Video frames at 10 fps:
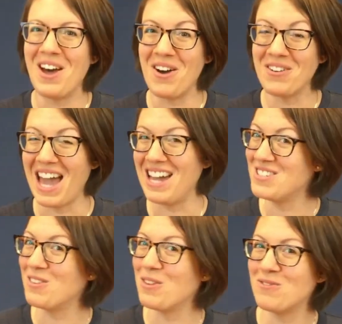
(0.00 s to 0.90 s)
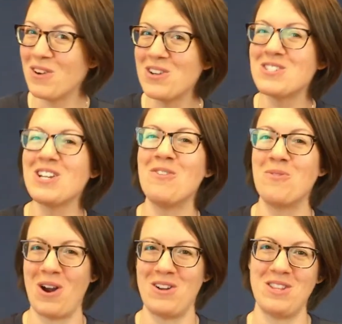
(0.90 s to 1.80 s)
Okay, so the first
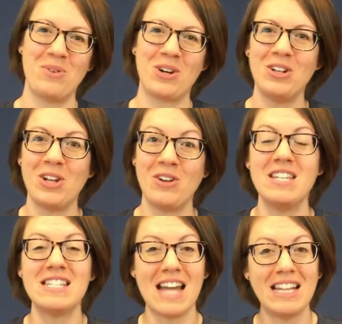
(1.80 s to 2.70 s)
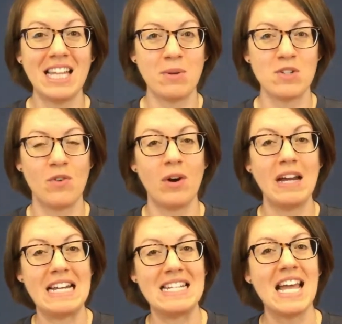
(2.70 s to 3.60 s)
word that we're going to learn the sign language for
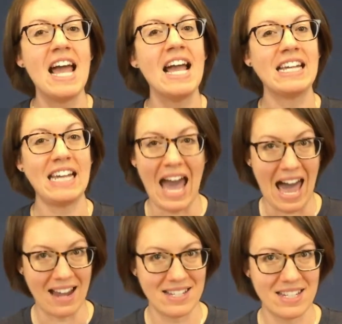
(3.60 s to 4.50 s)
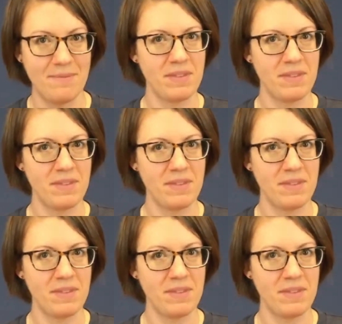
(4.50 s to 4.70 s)
is cat.